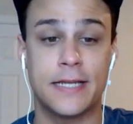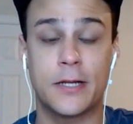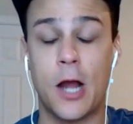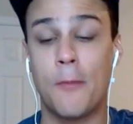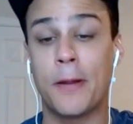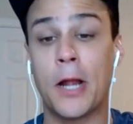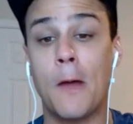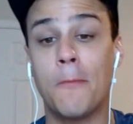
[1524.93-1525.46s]

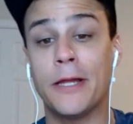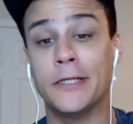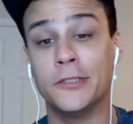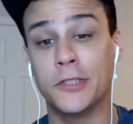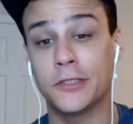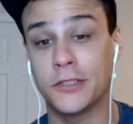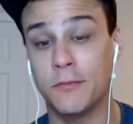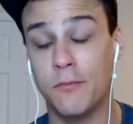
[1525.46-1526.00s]
Coming up in
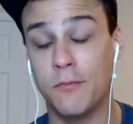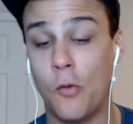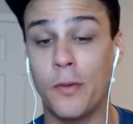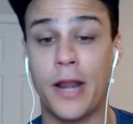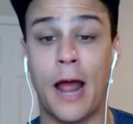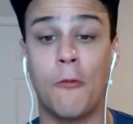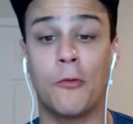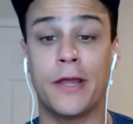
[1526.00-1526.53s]
just a moment,
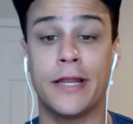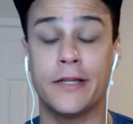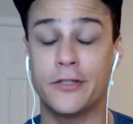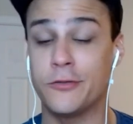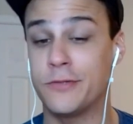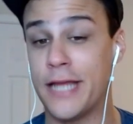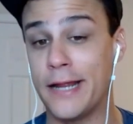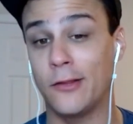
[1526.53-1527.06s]
I will get into
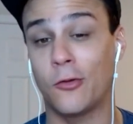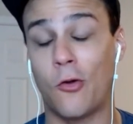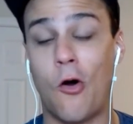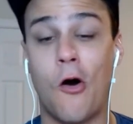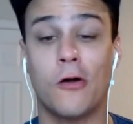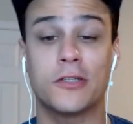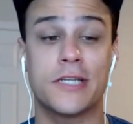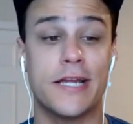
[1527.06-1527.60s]
Taylor
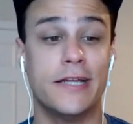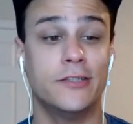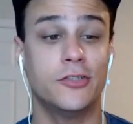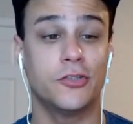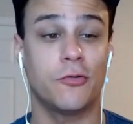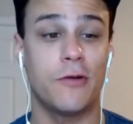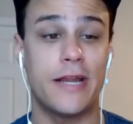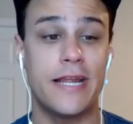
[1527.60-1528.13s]
Hall's
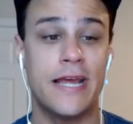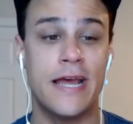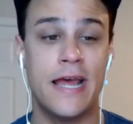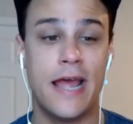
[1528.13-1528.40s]
injury